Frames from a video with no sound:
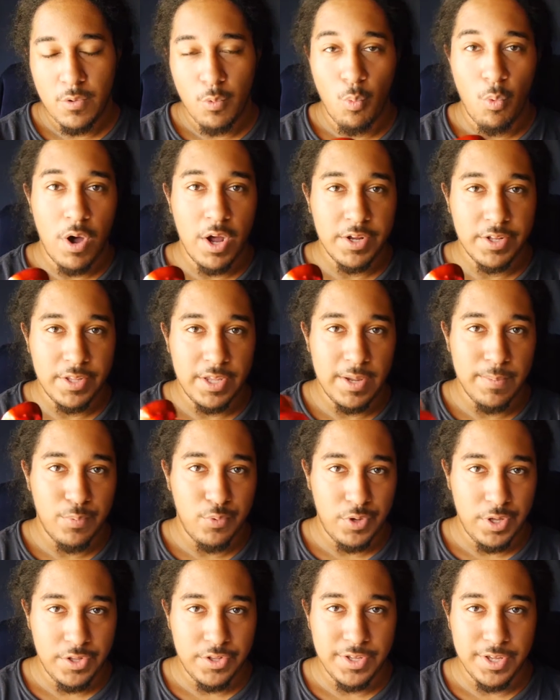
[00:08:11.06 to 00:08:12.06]
widely
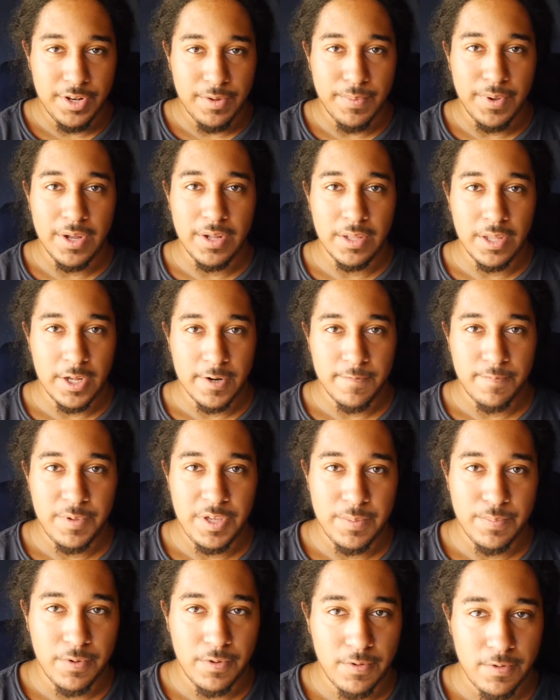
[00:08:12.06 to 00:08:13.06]
appreciated by a lot of
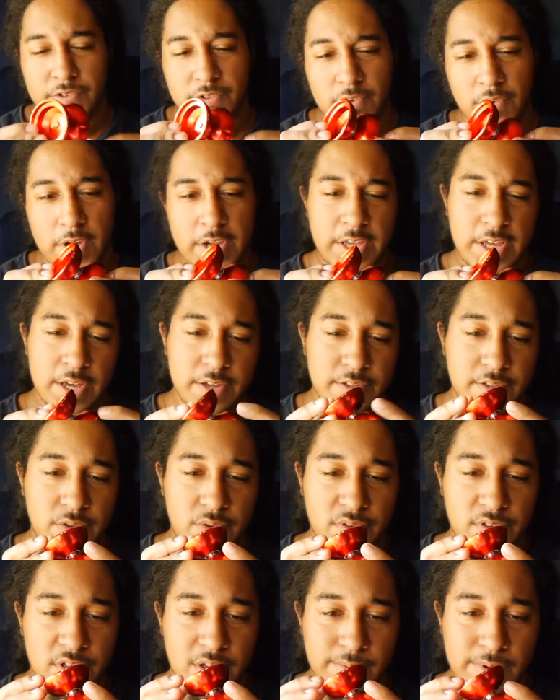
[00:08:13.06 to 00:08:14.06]
people. So I guess
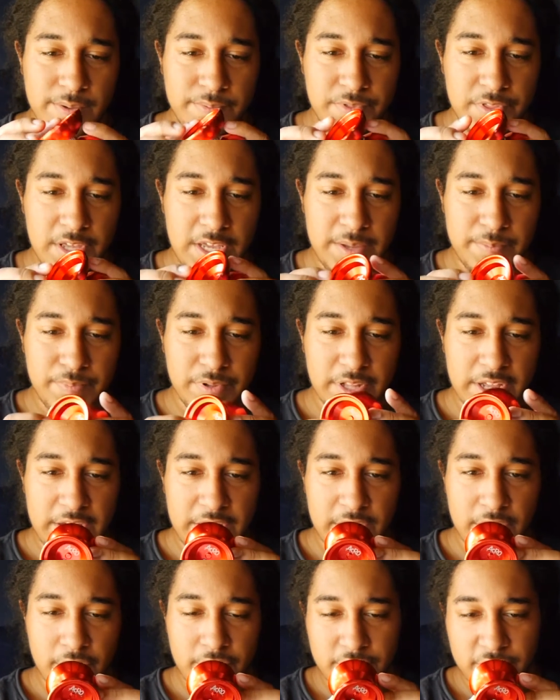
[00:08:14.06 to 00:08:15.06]
to sum up the play
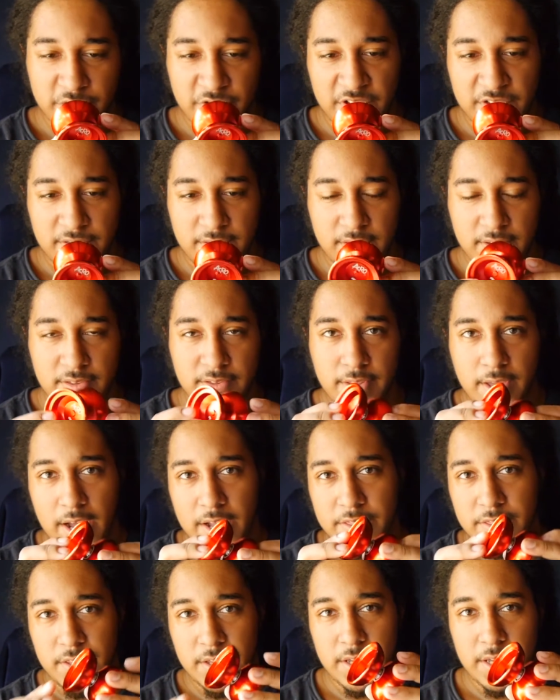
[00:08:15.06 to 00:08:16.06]
characteristics
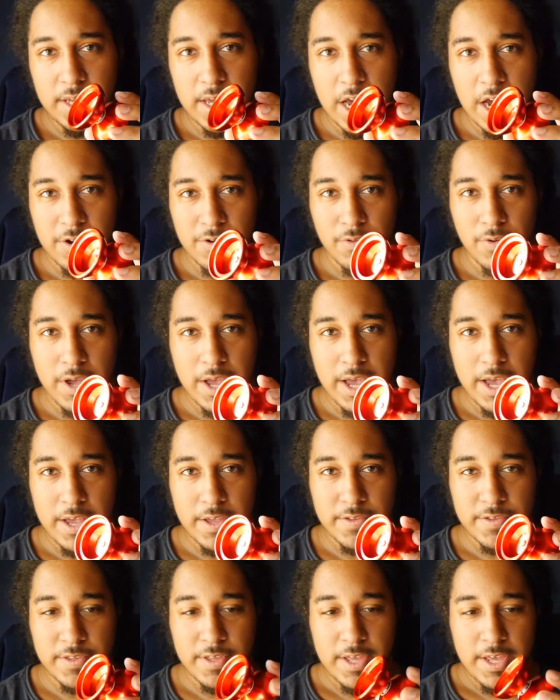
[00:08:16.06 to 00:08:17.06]
that the Acro
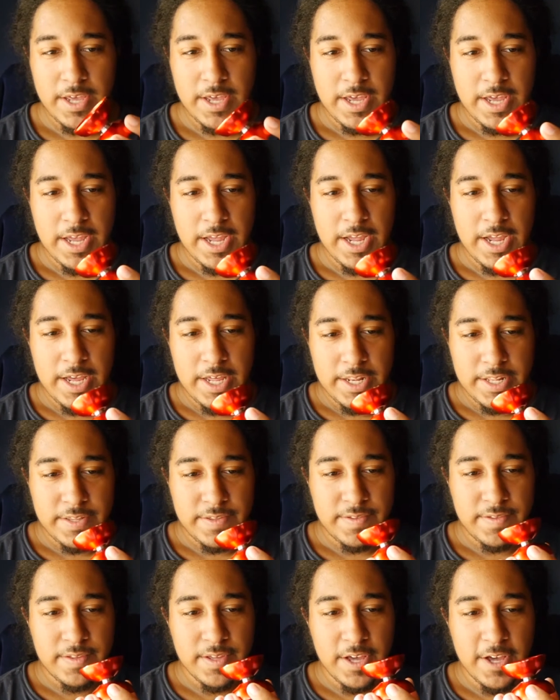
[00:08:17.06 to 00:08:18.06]
has,
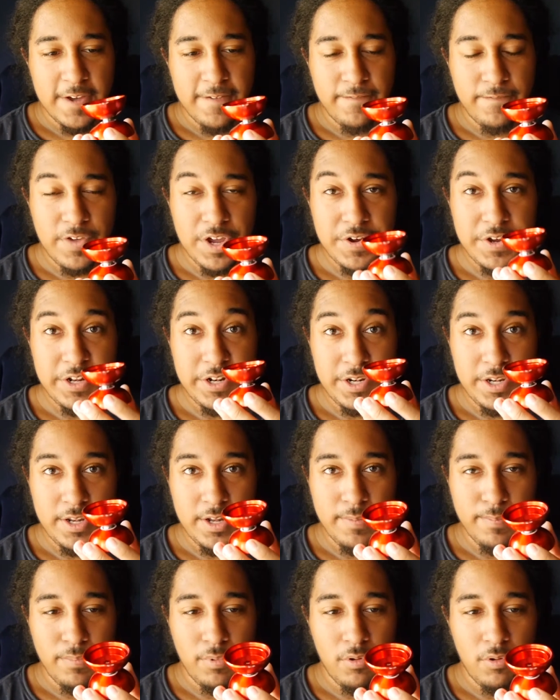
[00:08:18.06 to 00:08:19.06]
it's very
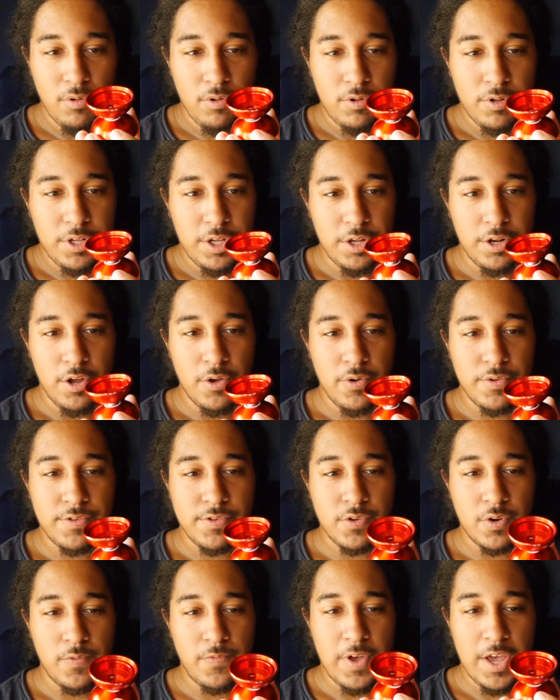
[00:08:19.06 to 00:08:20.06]
nimble. It
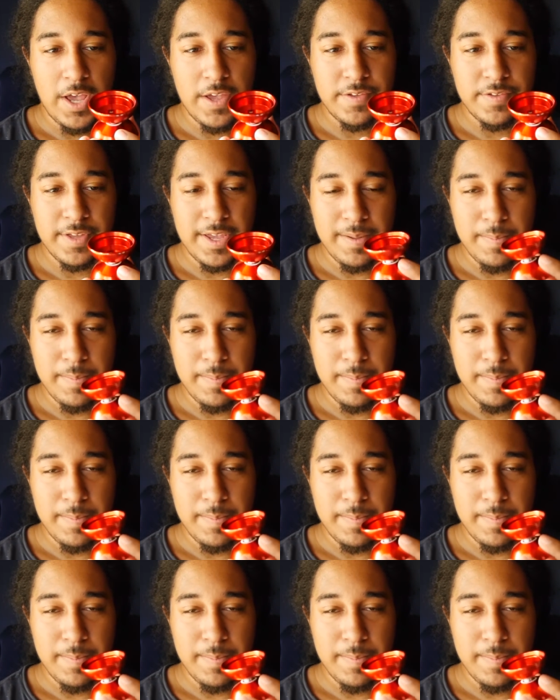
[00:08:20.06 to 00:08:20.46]
sort of has